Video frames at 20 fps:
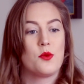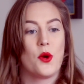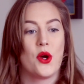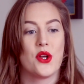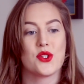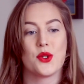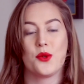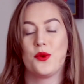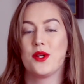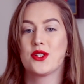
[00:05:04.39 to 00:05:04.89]
is why
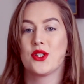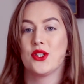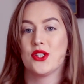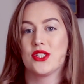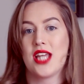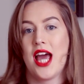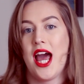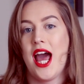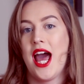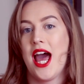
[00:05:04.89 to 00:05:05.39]
it's always
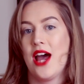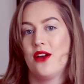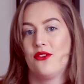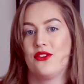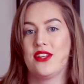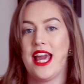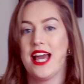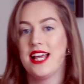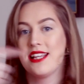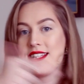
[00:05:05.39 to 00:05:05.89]
good to
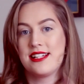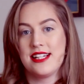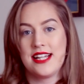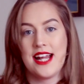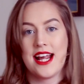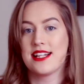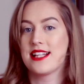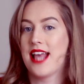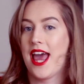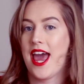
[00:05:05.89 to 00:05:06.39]
have
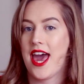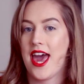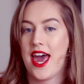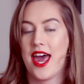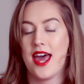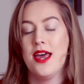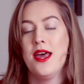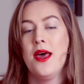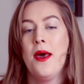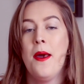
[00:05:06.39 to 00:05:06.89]
yesterday's
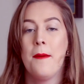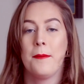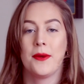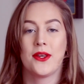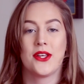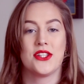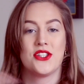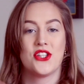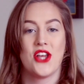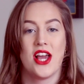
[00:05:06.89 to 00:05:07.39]
hair,
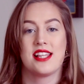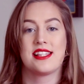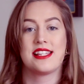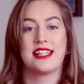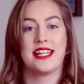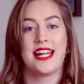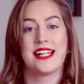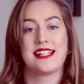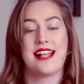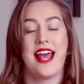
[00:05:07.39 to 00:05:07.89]
because
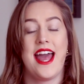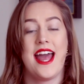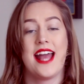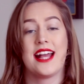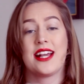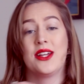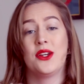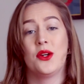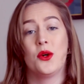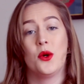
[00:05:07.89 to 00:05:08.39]
yesterday's
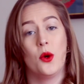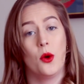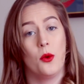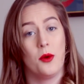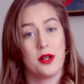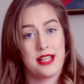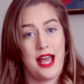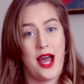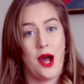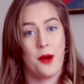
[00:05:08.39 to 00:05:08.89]
hair can
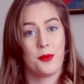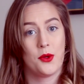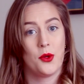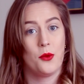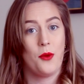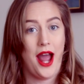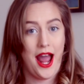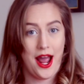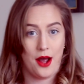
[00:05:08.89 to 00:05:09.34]
always help you